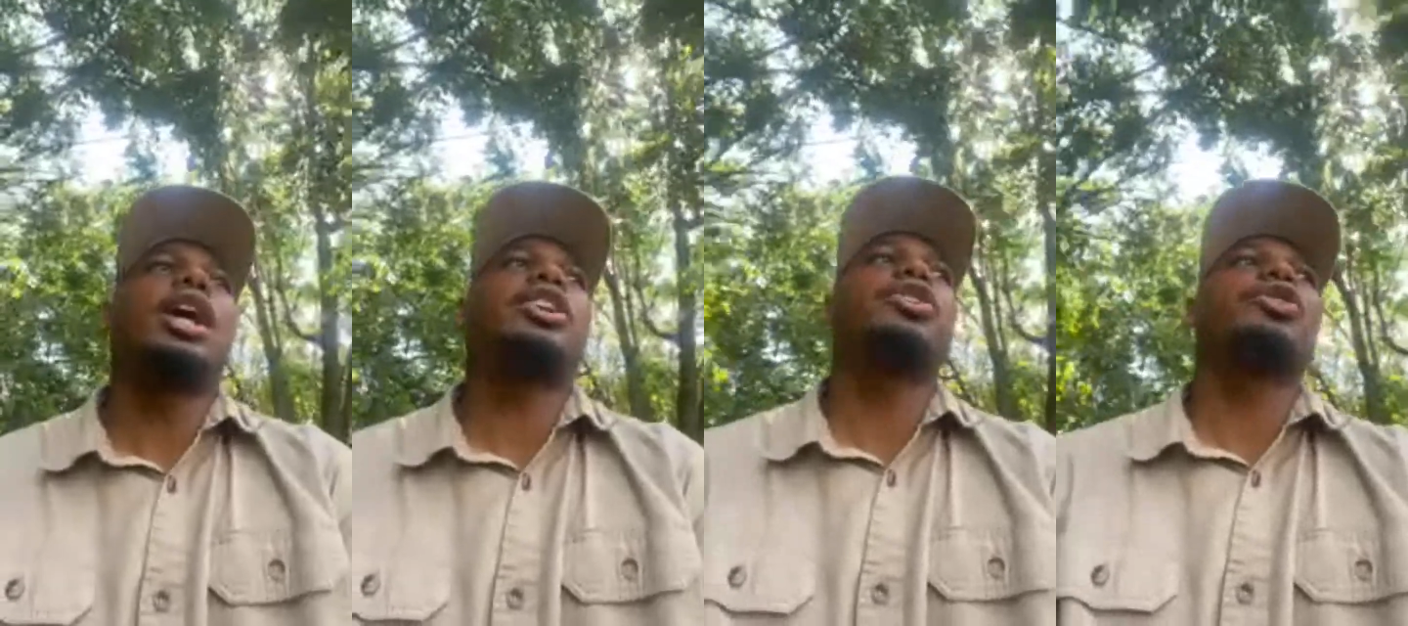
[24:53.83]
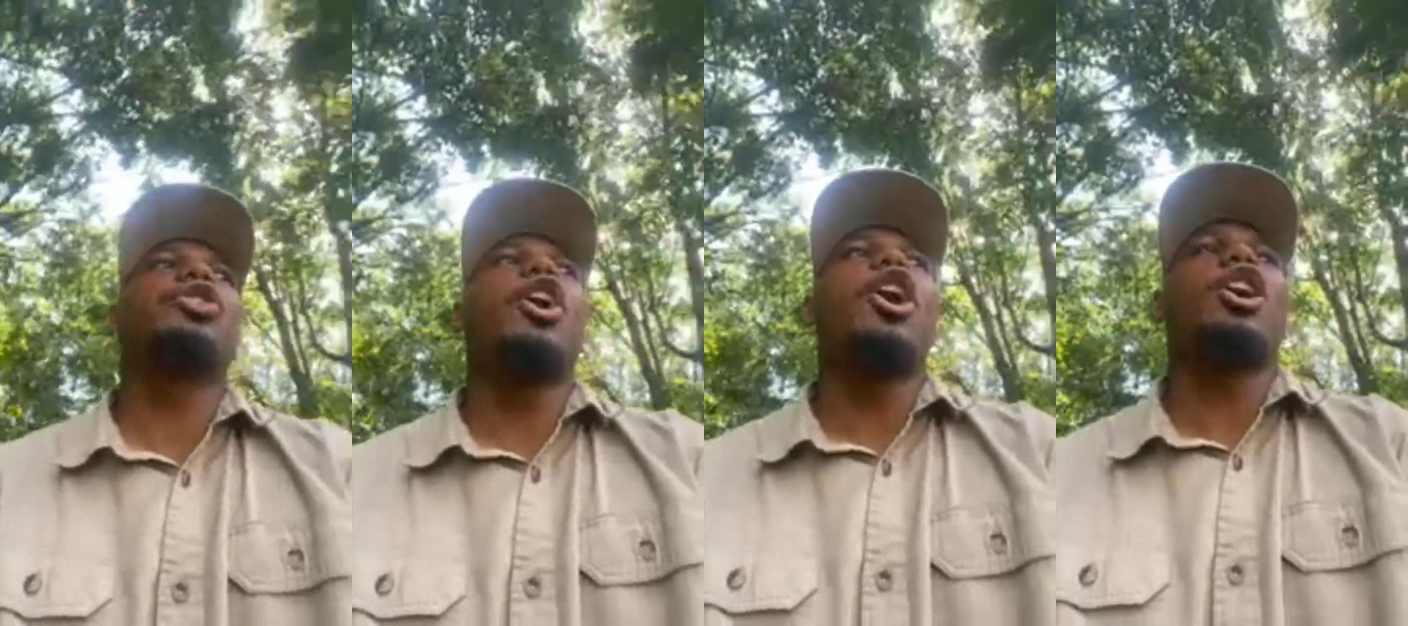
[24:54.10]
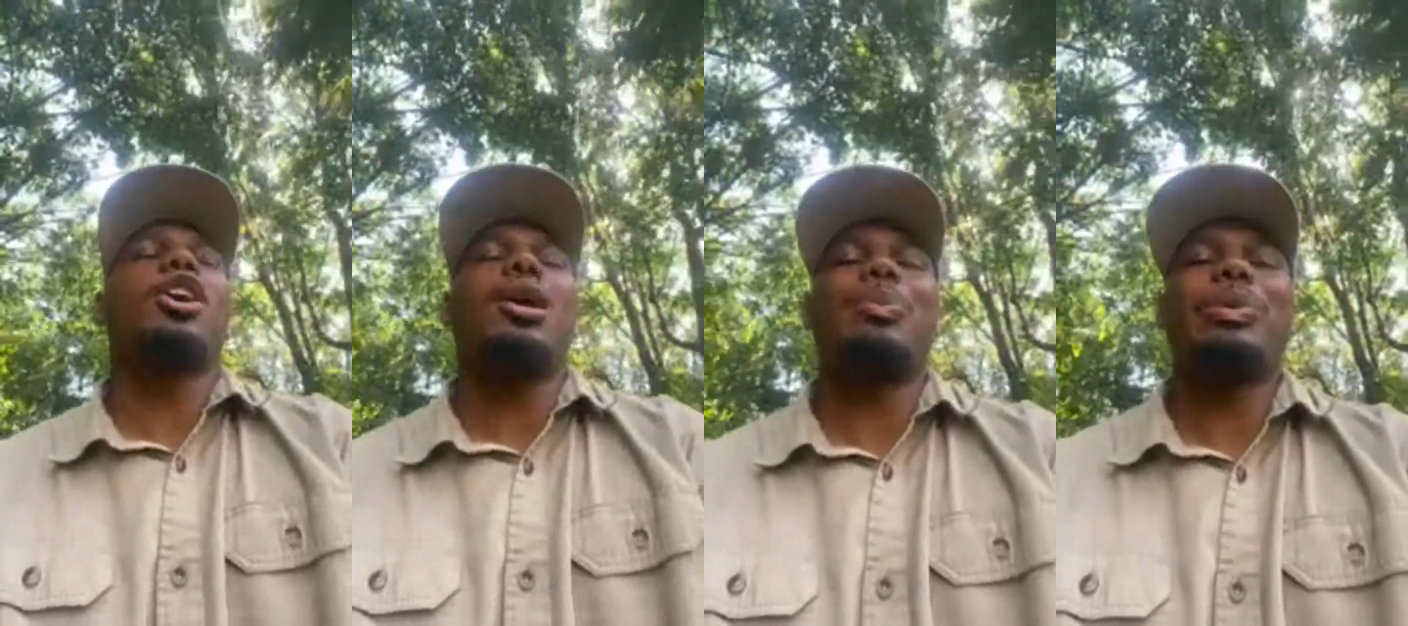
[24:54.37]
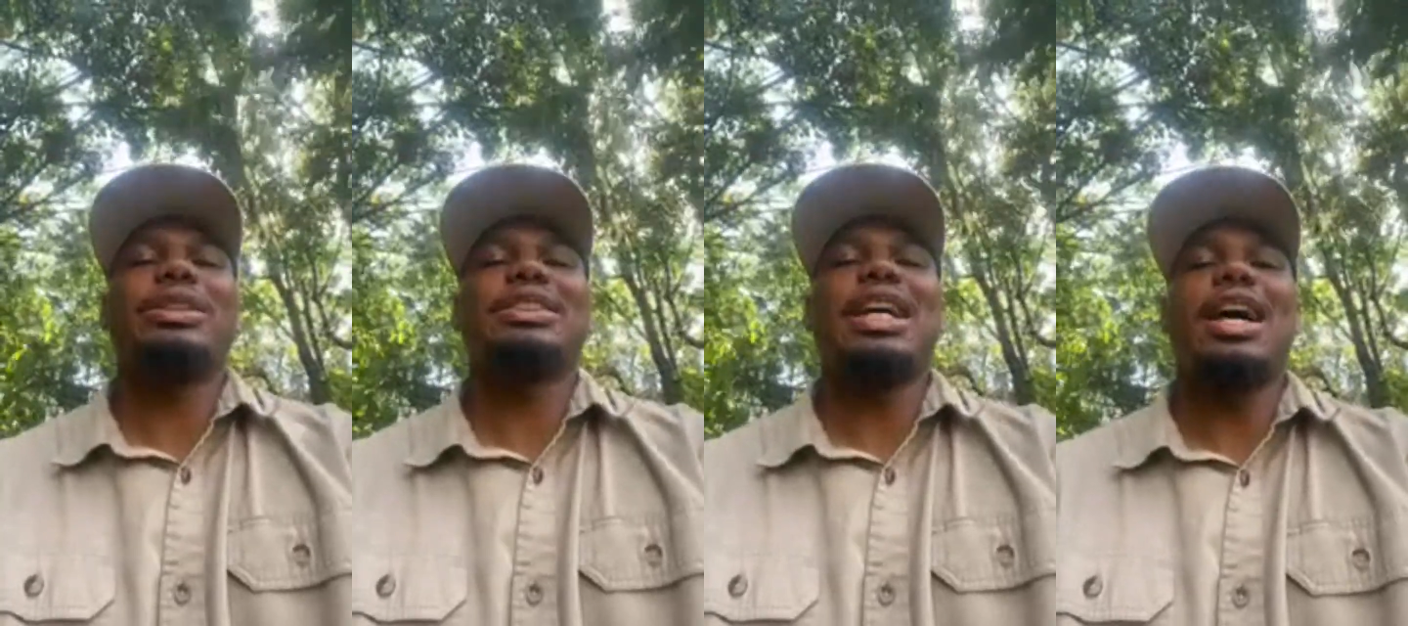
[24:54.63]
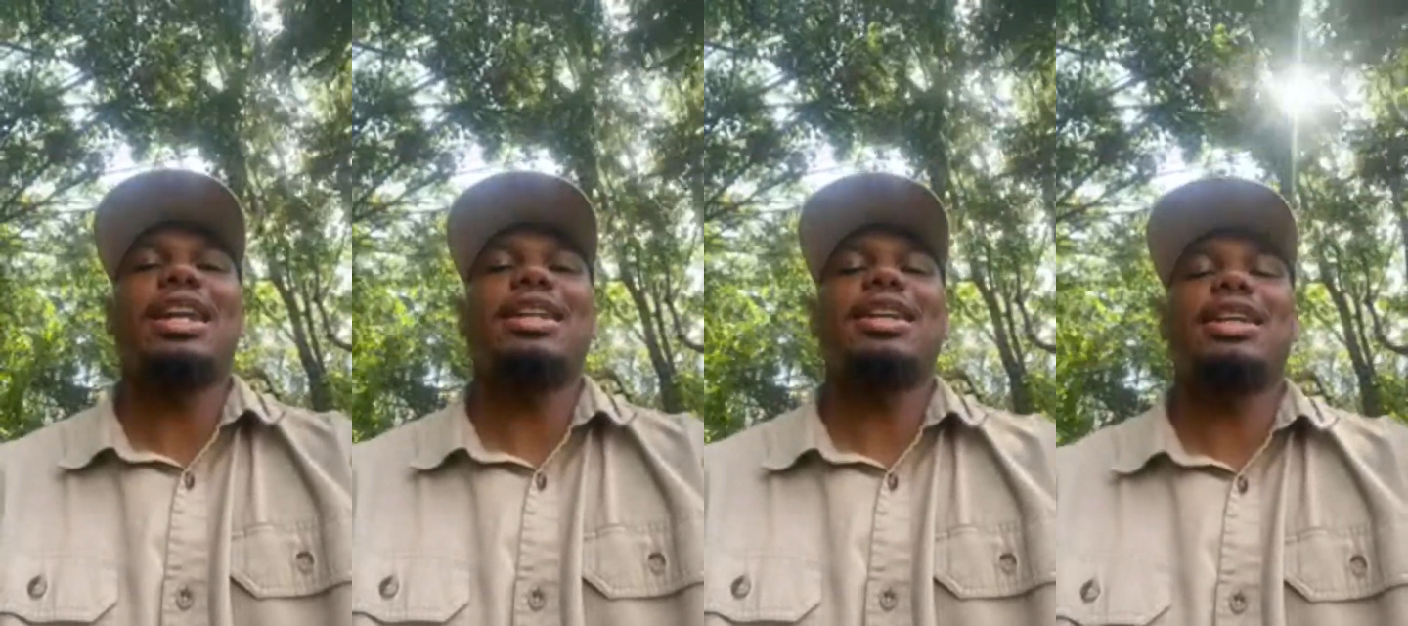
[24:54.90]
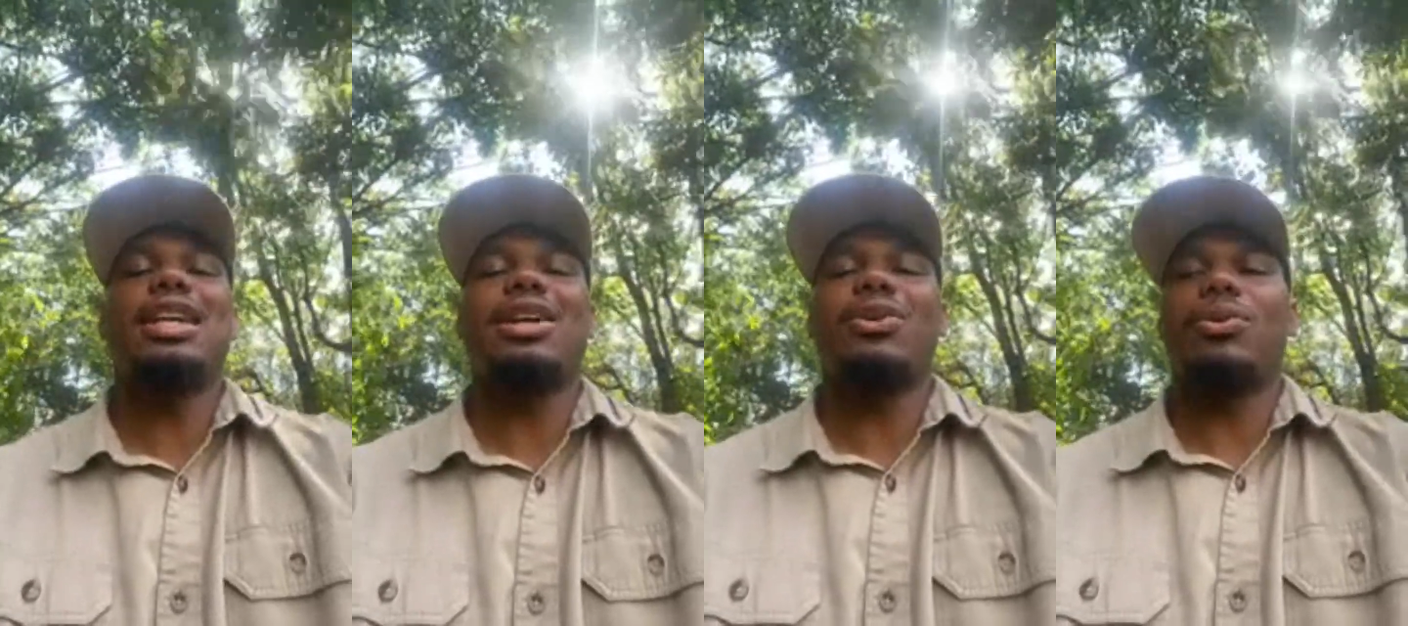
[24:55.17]
your dog up inside of the
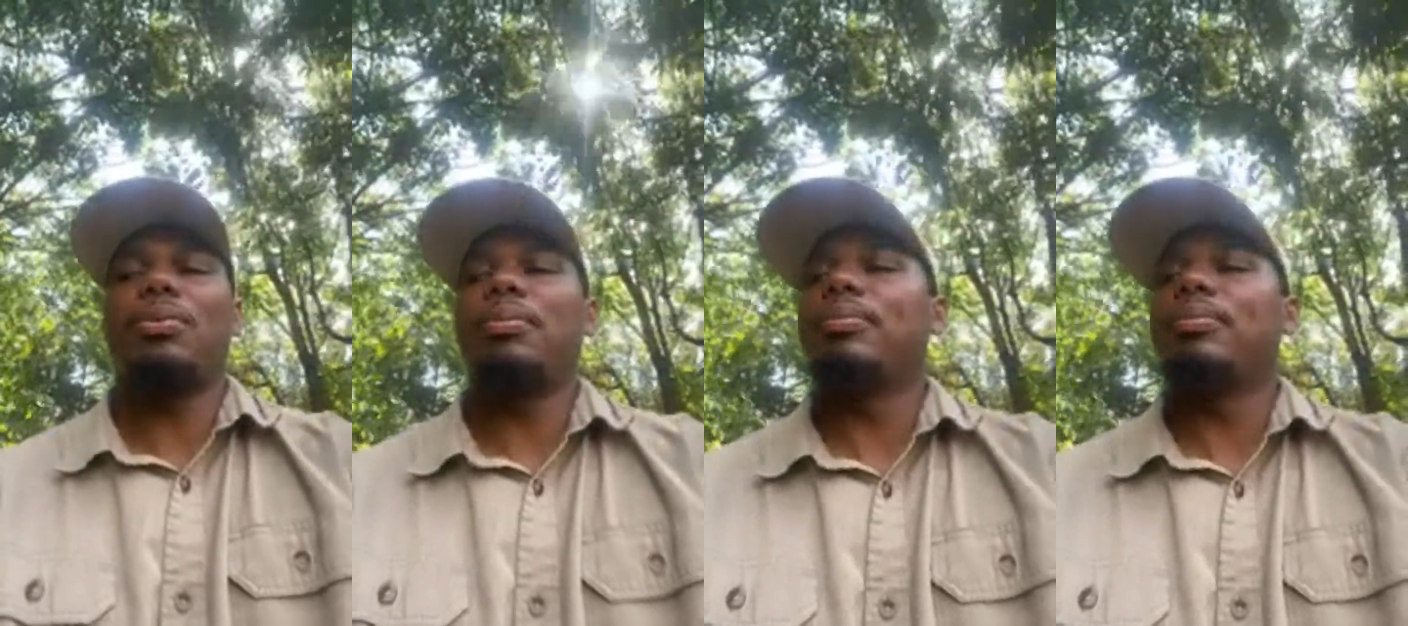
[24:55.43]
kennel,